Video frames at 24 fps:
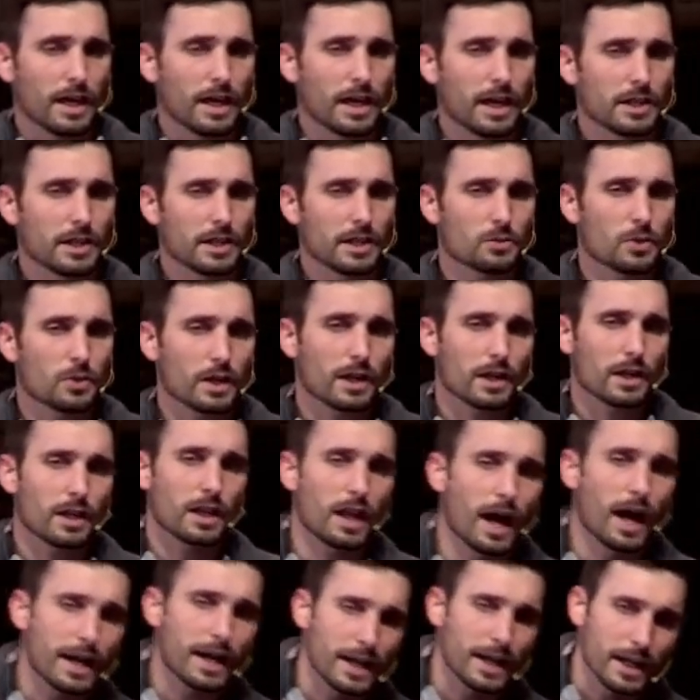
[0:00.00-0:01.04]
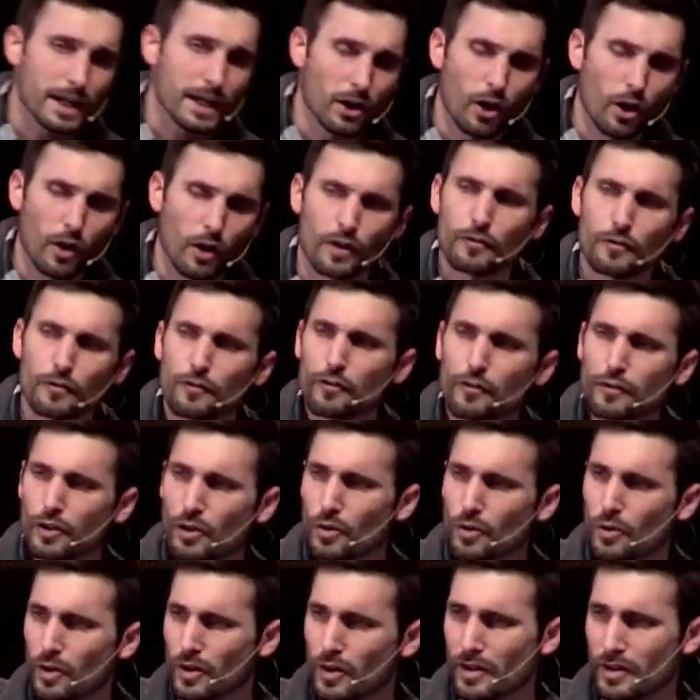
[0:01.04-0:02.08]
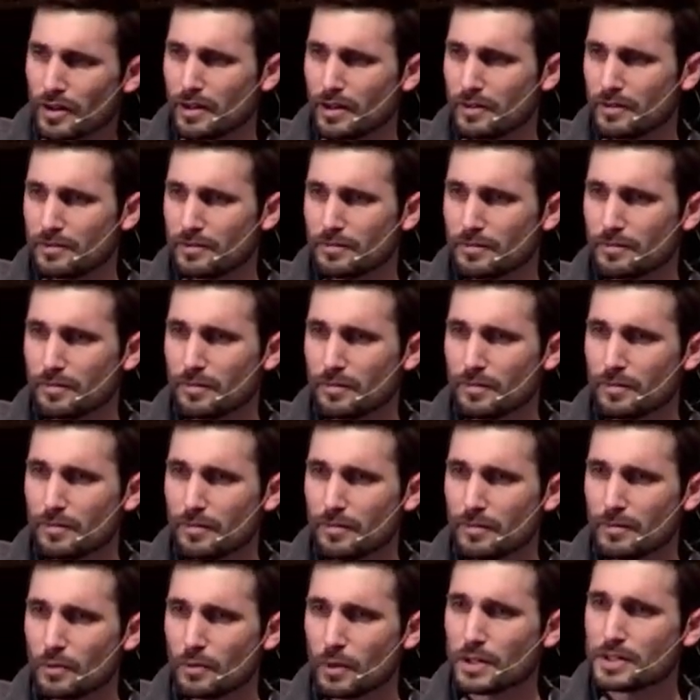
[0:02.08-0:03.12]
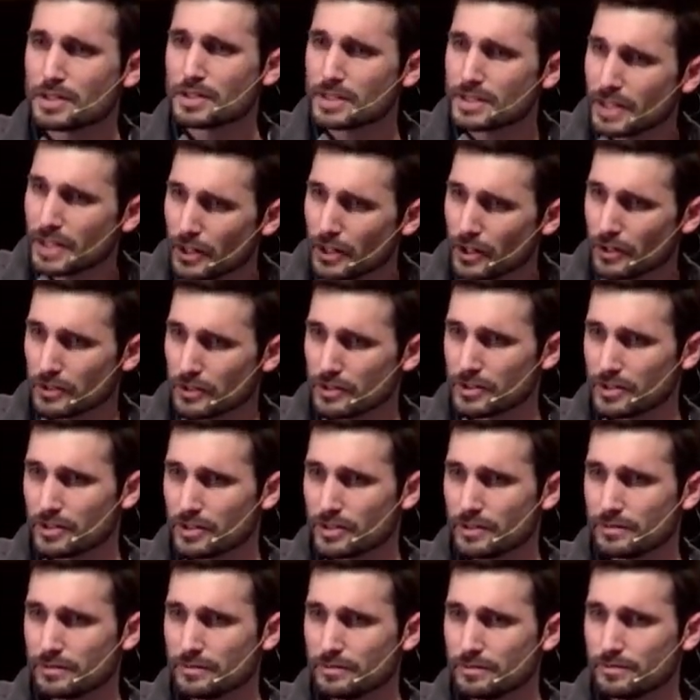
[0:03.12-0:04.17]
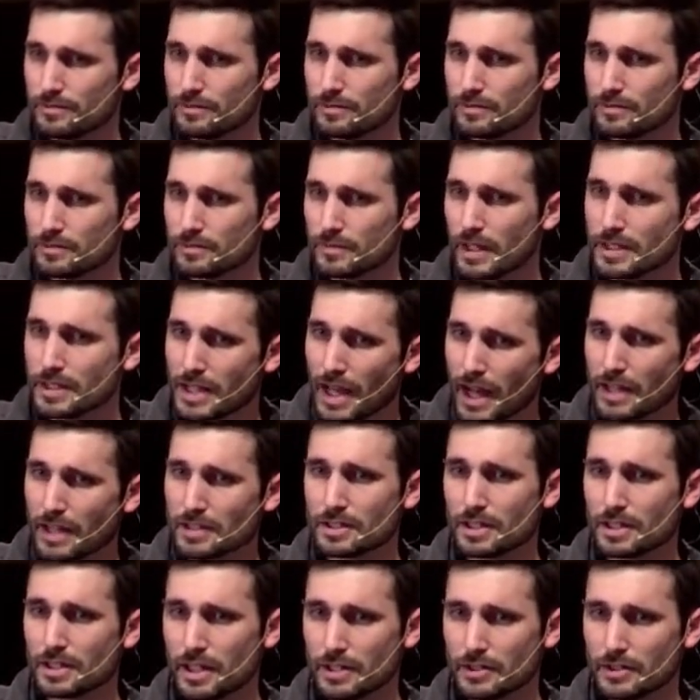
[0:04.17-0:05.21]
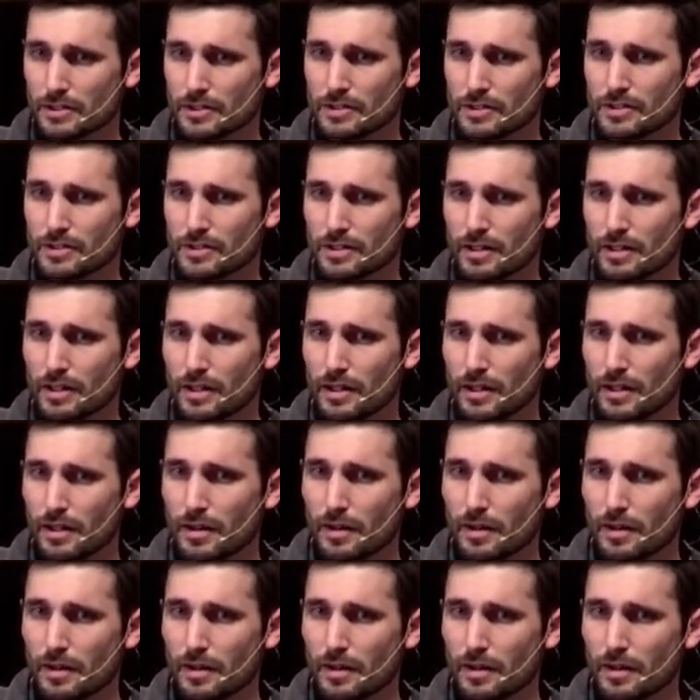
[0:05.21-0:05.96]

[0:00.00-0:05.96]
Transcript: He's reclining on the floor with sinners and tax collectors.